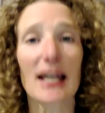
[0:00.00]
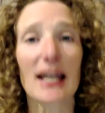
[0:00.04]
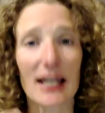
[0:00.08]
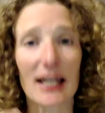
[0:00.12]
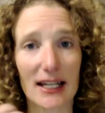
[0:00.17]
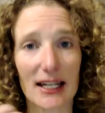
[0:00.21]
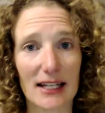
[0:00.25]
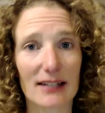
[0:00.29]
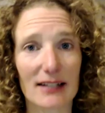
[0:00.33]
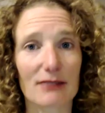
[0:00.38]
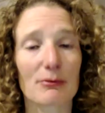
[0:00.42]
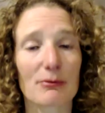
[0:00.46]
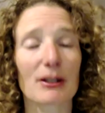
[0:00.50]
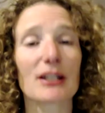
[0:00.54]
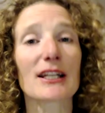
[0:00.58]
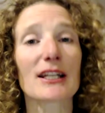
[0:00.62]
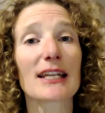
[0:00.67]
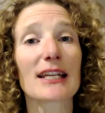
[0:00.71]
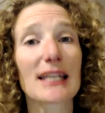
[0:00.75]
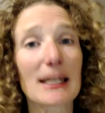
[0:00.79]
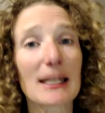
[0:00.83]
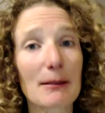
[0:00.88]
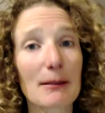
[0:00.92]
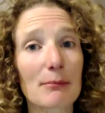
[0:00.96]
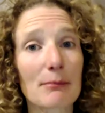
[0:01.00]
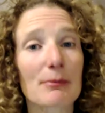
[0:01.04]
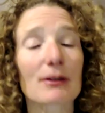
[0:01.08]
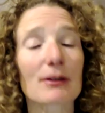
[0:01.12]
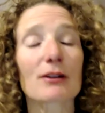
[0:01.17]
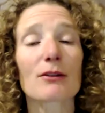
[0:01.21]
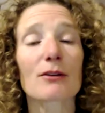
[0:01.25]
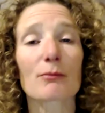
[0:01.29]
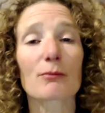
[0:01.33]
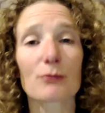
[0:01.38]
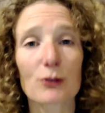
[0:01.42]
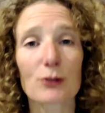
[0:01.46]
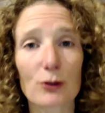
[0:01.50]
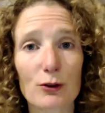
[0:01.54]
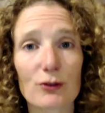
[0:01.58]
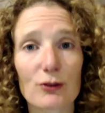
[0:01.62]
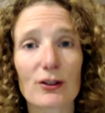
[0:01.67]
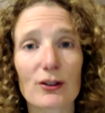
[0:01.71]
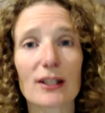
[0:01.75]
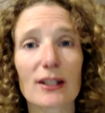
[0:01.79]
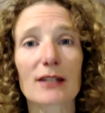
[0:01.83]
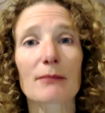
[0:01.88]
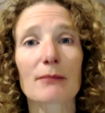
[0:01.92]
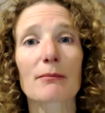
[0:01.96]
And when you keep
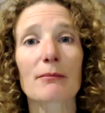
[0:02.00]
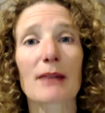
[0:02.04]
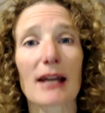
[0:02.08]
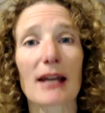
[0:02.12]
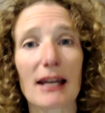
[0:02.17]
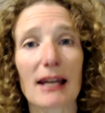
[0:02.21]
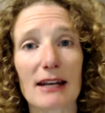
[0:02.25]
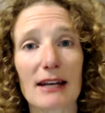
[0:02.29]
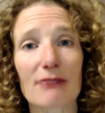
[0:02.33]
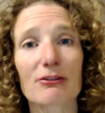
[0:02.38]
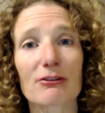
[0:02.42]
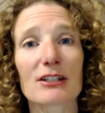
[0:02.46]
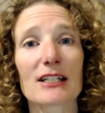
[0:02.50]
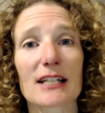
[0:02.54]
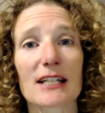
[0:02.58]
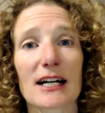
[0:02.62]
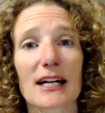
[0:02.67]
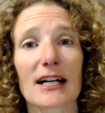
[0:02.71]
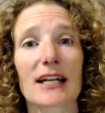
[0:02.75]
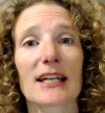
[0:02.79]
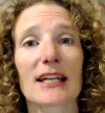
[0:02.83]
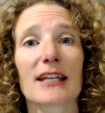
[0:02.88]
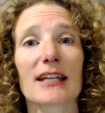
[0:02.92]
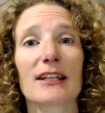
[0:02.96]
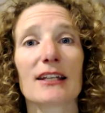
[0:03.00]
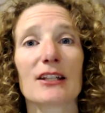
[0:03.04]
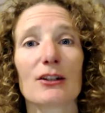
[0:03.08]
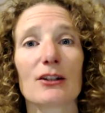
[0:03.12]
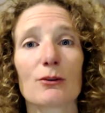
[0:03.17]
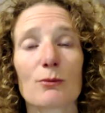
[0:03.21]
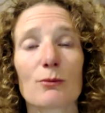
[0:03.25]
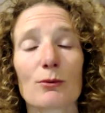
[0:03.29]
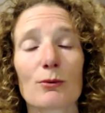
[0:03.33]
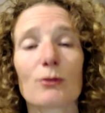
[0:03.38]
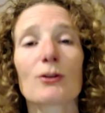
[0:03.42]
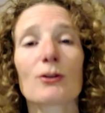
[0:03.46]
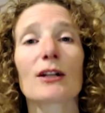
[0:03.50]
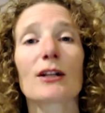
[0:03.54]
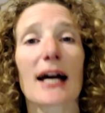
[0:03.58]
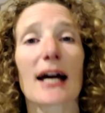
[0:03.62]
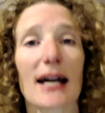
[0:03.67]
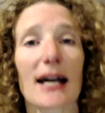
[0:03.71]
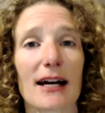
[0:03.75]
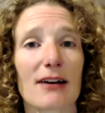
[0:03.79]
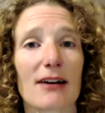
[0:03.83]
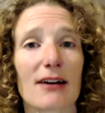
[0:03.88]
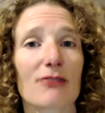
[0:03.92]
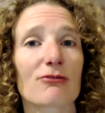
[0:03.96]
using them every day, you will
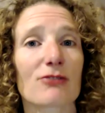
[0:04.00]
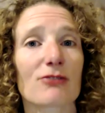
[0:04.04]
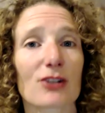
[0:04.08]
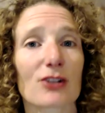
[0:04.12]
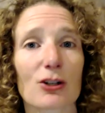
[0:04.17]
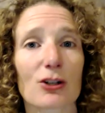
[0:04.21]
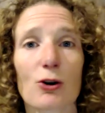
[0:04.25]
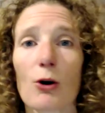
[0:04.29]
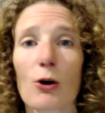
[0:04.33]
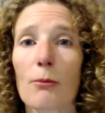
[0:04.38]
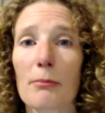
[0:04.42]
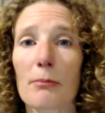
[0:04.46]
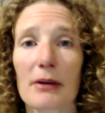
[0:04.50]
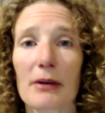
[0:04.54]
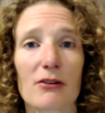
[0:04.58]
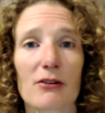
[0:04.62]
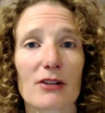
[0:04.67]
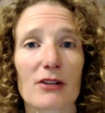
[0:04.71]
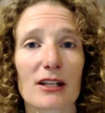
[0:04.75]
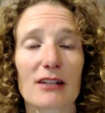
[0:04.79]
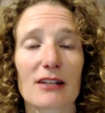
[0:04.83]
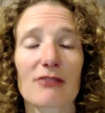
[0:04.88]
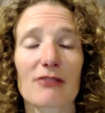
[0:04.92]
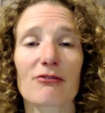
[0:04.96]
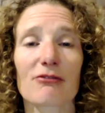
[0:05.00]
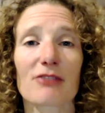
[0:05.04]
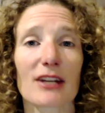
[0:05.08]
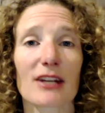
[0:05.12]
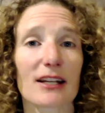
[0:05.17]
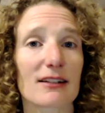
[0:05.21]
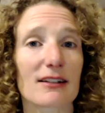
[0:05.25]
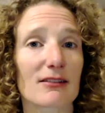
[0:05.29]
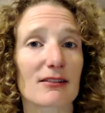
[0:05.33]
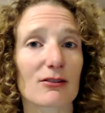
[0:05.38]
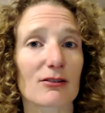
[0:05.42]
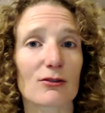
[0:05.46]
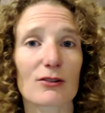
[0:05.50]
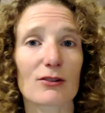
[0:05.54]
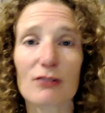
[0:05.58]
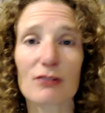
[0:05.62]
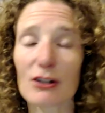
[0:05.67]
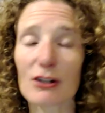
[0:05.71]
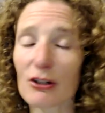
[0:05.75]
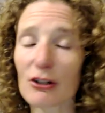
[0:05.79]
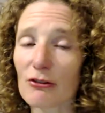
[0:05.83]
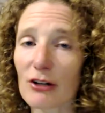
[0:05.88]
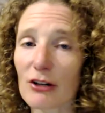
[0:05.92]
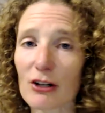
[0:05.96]
have a compounding effect. So
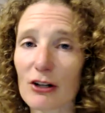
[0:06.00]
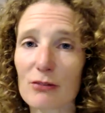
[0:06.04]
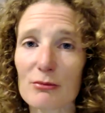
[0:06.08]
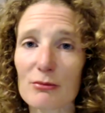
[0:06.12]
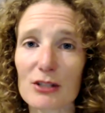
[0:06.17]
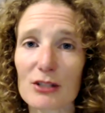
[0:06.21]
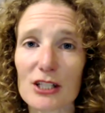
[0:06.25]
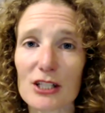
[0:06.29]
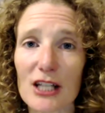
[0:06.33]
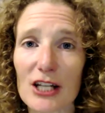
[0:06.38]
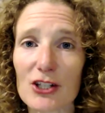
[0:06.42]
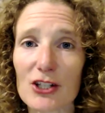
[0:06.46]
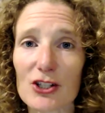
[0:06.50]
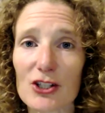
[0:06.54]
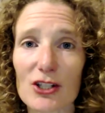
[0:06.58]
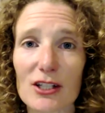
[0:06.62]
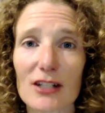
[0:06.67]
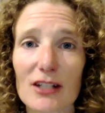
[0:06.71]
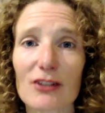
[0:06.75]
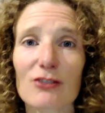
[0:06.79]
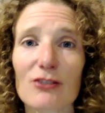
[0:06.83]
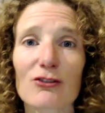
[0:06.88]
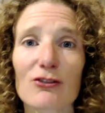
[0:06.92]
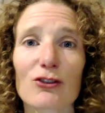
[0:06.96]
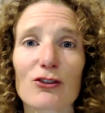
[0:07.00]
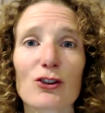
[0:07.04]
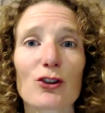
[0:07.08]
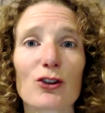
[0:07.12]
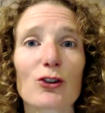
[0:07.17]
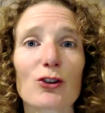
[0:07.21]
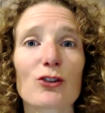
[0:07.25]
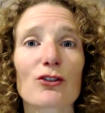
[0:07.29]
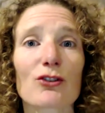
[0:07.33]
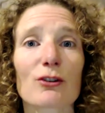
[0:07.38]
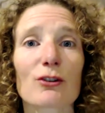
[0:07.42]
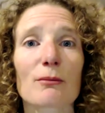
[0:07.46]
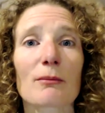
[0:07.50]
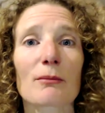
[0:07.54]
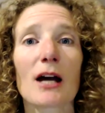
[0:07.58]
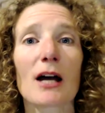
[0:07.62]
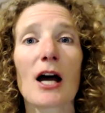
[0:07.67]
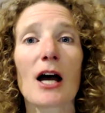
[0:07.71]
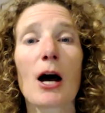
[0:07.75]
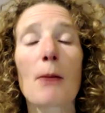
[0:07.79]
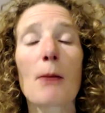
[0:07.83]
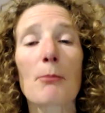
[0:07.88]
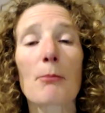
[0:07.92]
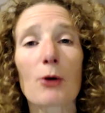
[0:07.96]
the recommendation is to use them
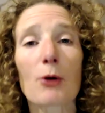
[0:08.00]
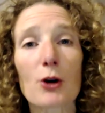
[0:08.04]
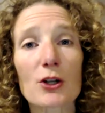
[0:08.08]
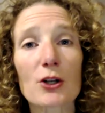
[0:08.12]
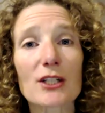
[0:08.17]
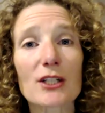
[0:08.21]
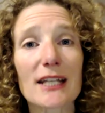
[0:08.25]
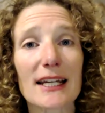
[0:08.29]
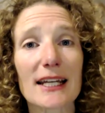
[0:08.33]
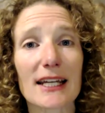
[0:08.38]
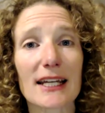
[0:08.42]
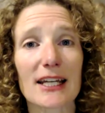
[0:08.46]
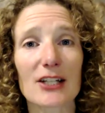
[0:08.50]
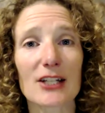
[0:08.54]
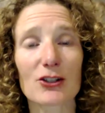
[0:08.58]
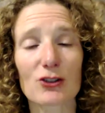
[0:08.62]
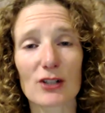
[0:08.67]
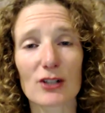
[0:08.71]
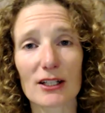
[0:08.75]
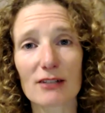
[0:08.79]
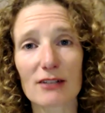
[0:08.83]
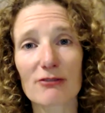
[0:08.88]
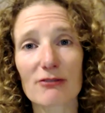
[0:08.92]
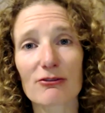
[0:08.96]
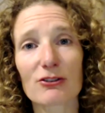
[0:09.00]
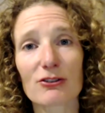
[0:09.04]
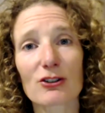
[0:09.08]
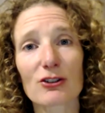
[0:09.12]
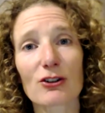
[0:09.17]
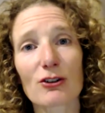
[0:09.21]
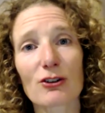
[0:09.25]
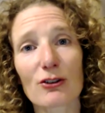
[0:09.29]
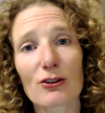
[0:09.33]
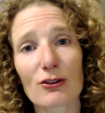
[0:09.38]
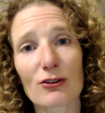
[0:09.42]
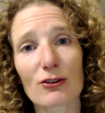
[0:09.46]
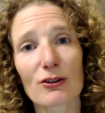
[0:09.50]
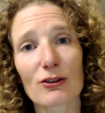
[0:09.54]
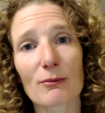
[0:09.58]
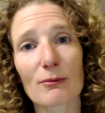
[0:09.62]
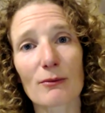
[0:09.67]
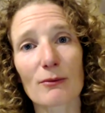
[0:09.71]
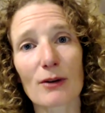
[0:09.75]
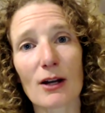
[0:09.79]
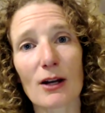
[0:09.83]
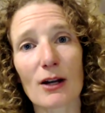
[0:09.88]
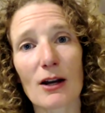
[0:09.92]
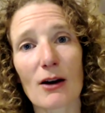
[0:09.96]
per decade you live, to use them